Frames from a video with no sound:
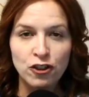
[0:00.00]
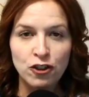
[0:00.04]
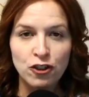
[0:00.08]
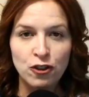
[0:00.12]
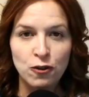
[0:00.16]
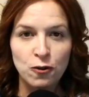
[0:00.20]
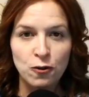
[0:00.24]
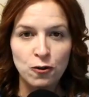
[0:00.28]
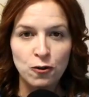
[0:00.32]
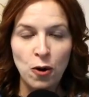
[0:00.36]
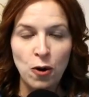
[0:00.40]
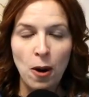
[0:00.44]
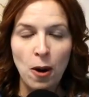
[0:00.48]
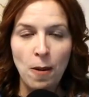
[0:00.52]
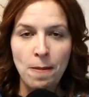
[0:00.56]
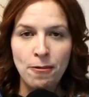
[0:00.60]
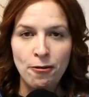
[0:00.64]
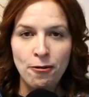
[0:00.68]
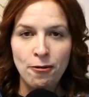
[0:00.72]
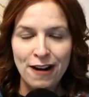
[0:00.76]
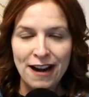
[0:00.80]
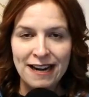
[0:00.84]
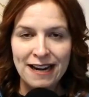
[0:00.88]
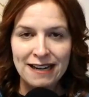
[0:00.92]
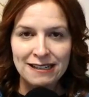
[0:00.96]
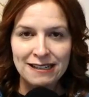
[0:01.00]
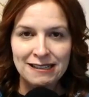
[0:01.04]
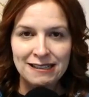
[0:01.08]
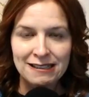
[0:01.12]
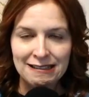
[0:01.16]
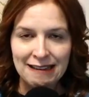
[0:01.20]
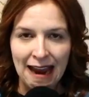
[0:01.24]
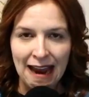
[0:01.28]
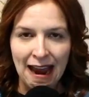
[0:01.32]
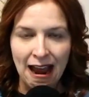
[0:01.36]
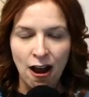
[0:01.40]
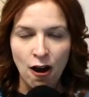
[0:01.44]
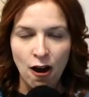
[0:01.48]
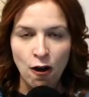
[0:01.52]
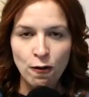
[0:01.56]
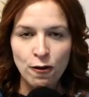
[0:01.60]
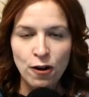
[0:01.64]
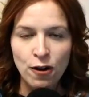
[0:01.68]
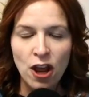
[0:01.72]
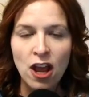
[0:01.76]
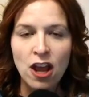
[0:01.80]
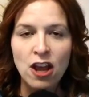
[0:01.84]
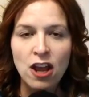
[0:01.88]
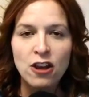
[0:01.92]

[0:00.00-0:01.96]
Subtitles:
to bring down